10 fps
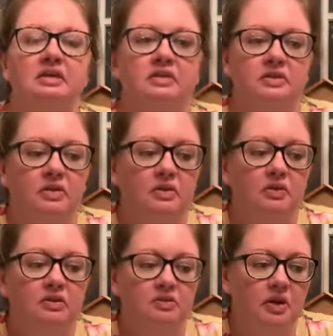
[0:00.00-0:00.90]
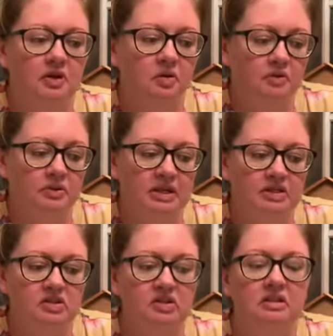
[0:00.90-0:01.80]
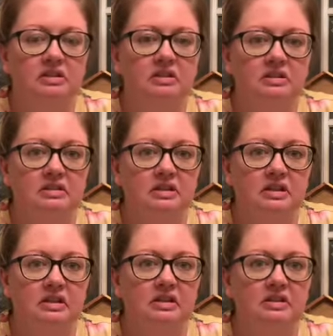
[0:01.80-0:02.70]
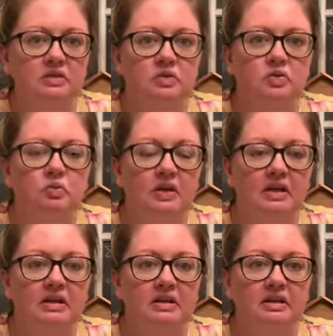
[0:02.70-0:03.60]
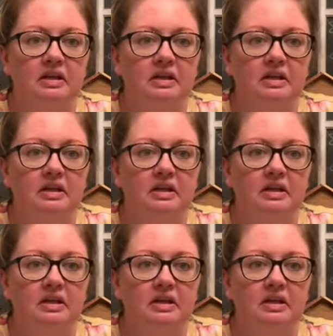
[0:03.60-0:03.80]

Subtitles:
So a direct quotation is when